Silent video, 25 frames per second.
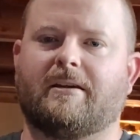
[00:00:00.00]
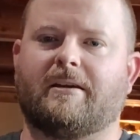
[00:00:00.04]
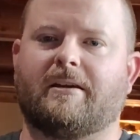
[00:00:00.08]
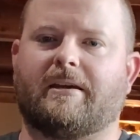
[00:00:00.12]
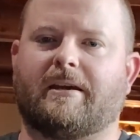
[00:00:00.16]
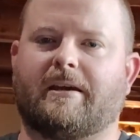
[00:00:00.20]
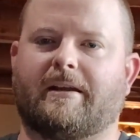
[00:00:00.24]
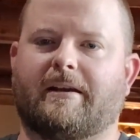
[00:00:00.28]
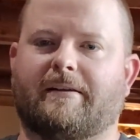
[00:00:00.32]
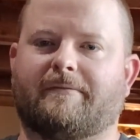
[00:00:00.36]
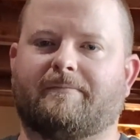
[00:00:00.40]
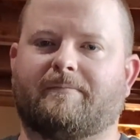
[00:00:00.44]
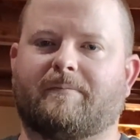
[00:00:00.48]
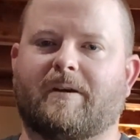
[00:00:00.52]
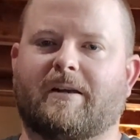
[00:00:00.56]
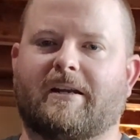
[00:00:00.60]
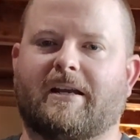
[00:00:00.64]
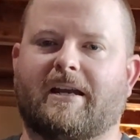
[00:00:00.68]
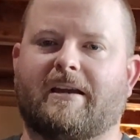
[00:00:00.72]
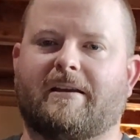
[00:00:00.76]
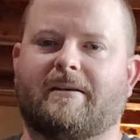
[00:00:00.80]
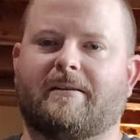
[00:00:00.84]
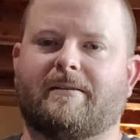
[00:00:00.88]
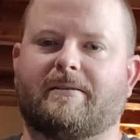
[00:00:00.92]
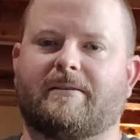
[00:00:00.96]
And I'm going
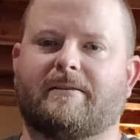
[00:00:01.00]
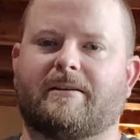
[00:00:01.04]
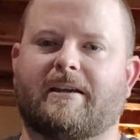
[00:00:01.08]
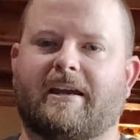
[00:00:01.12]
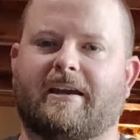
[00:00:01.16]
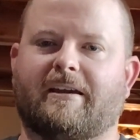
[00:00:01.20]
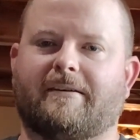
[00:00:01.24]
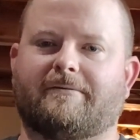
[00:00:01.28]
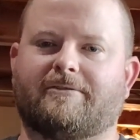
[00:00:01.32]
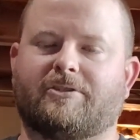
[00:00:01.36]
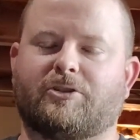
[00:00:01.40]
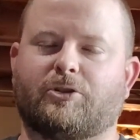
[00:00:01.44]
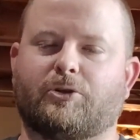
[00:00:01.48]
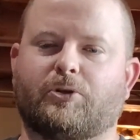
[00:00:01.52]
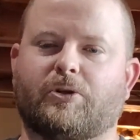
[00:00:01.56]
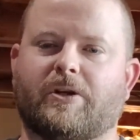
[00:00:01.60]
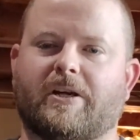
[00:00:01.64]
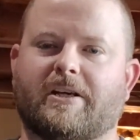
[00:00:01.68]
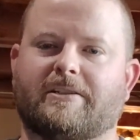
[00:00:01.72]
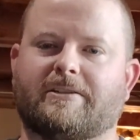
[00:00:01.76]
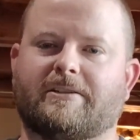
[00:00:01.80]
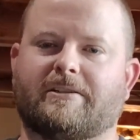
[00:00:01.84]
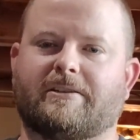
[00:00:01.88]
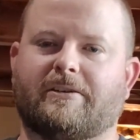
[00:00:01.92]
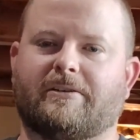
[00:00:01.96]
to have
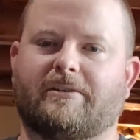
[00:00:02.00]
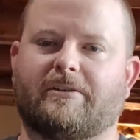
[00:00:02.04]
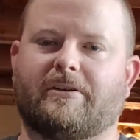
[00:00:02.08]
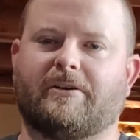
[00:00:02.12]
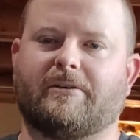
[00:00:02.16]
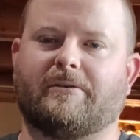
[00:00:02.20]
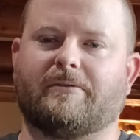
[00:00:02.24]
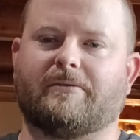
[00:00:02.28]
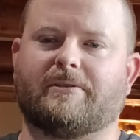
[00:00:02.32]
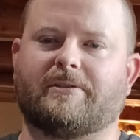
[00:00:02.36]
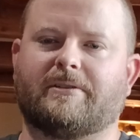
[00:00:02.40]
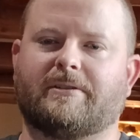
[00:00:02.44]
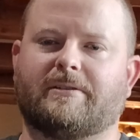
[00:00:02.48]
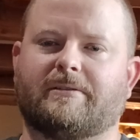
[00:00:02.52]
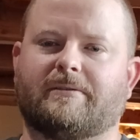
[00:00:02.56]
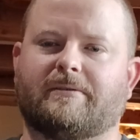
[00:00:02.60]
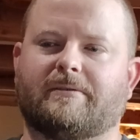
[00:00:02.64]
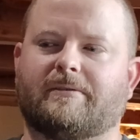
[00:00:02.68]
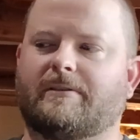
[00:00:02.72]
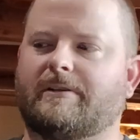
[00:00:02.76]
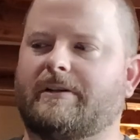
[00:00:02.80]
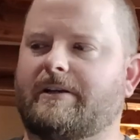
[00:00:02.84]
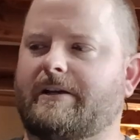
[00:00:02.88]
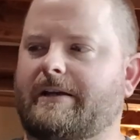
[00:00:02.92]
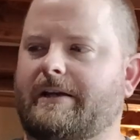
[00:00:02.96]
24 of those,
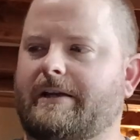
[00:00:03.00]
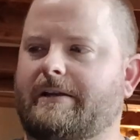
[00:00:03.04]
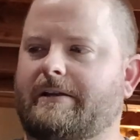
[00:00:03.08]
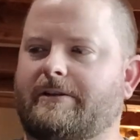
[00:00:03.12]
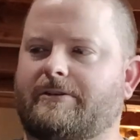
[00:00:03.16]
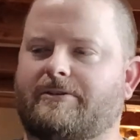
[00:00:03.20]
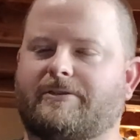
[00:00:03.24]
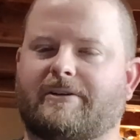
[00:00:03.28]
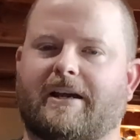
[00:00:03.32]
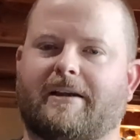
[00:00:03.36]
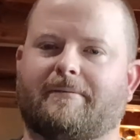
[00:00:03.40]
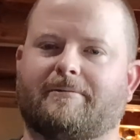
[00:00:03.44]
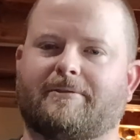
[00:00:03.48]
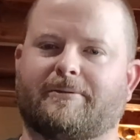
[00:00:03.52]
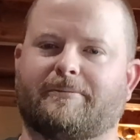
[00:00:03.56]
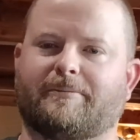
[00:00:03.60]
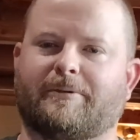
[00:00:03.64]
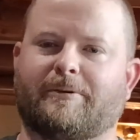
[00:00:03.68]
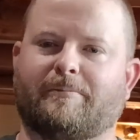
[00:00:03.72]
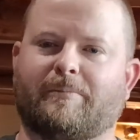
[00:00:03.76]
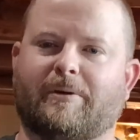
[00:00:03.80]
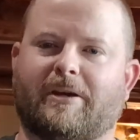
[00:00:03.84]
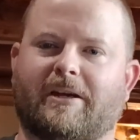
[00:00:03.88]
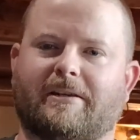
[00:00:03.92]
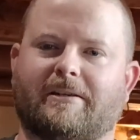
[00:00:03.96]
and the traps will
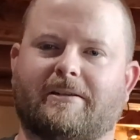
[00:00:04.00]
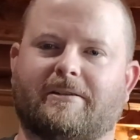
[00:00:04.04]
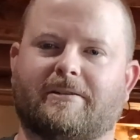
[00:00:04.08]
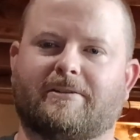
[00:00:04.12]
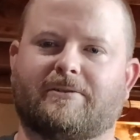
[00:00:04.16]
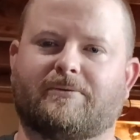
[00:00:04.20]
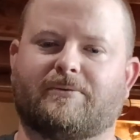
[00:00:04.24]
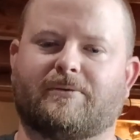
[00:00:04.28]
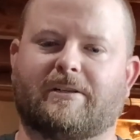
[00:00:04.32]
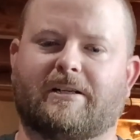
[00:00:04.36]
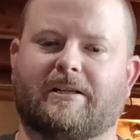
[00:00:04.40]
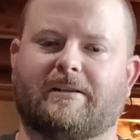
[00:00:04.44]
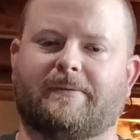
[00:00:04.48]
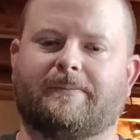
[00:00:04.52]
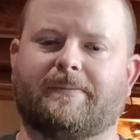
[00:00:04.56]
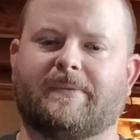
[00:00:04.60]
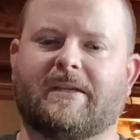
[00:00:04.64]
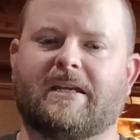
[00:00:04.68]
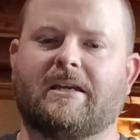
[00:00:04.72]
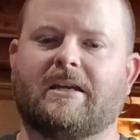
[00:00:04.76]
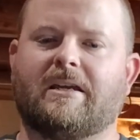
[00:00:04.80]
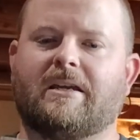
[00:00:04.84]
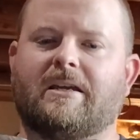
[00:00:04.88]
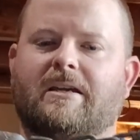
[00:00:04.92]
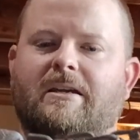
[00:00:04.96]
be painted as well,
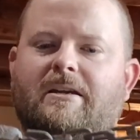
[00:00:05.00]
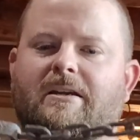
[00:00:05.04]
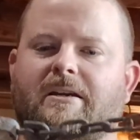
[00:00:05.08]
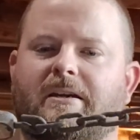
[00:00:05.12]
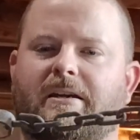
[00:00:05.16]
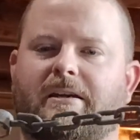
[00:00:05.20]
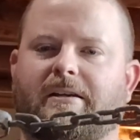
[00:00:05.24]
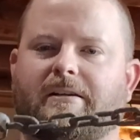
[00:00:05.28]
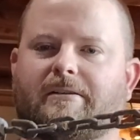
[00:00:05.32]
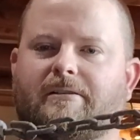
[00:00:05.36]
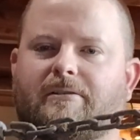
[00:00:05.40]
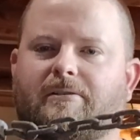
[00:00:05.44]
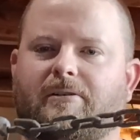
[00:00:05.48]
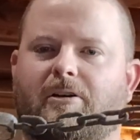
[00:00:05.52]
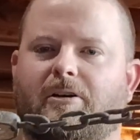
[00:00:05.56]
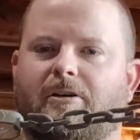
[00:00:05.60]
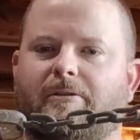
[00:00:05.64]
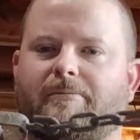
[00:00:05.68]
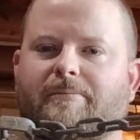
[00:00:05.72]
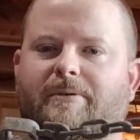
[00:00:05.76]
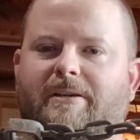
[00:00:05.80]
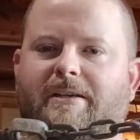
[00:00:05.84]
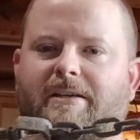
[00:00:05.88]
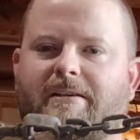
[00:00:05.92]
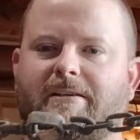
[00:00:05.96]
and it'll all
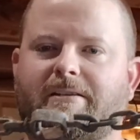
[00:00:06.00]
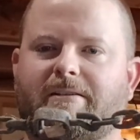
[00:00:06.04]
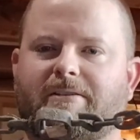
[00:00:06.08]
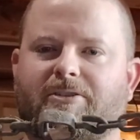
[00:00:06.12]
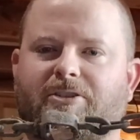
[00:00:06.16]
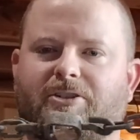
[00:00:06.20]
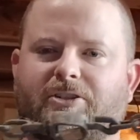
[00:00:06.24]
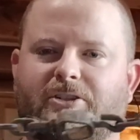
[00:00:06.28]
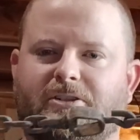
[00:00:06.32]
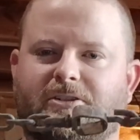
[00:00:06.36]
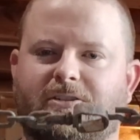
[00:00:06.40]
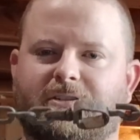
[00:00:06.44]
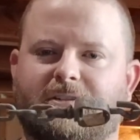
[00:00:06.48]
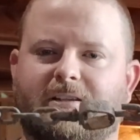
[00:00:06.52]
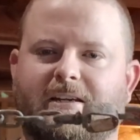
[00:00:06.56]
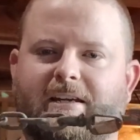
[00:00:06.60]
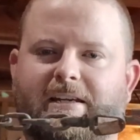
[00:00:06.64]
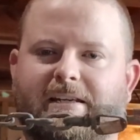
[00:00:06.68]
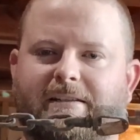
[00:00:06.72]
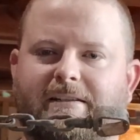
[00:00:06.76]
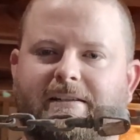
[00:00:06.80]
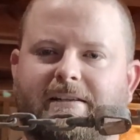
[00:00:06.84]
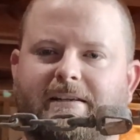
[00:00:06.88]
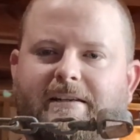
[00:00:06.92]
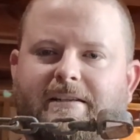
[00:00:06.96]
be just
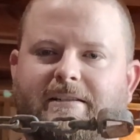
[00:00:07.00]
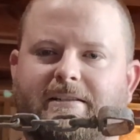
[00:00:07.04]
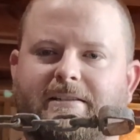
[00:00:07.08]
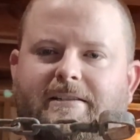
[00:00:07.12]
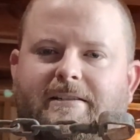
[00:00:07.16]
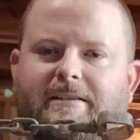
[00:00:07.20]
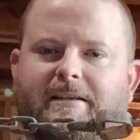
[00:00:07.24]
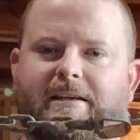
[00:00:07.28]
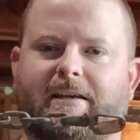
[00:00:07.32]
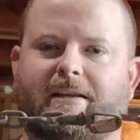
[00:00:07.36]
like this.